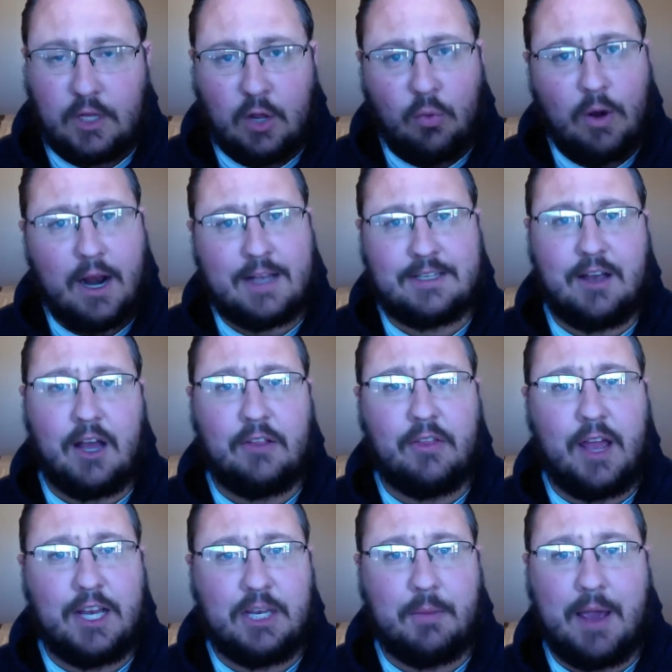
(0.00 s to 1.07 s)
whereas
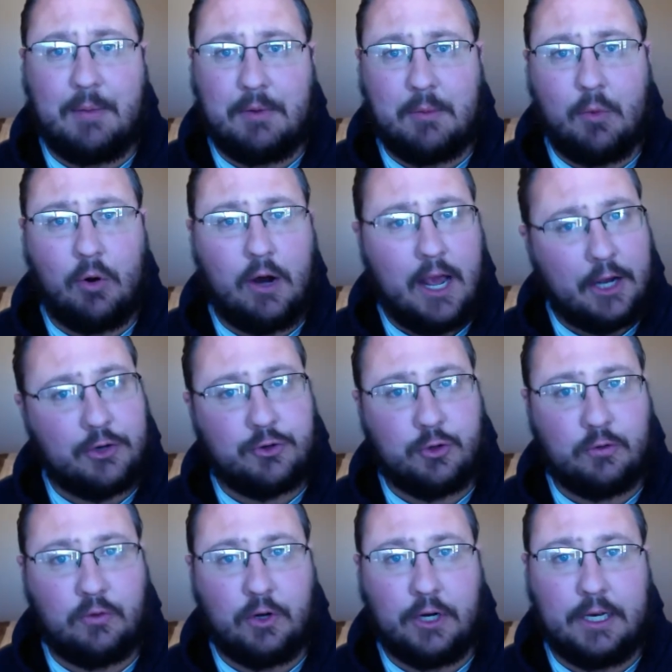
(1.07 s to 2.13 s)
online you might be more
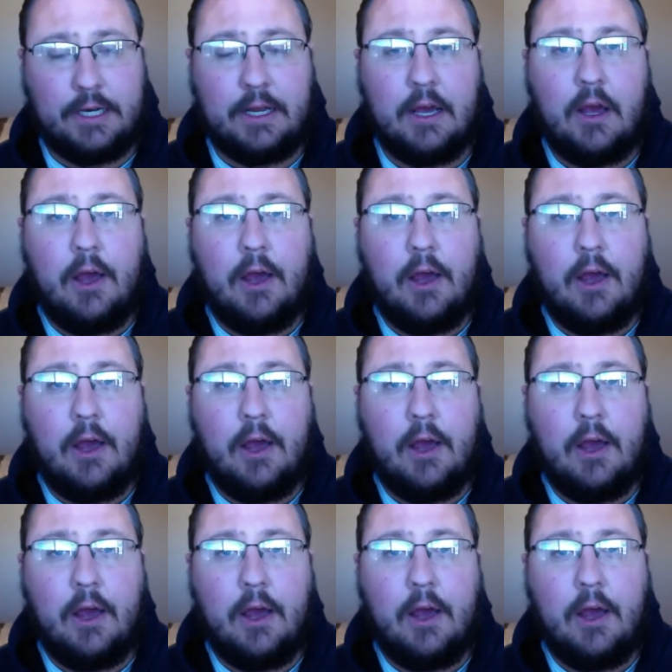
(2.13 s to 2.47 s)
extroverted.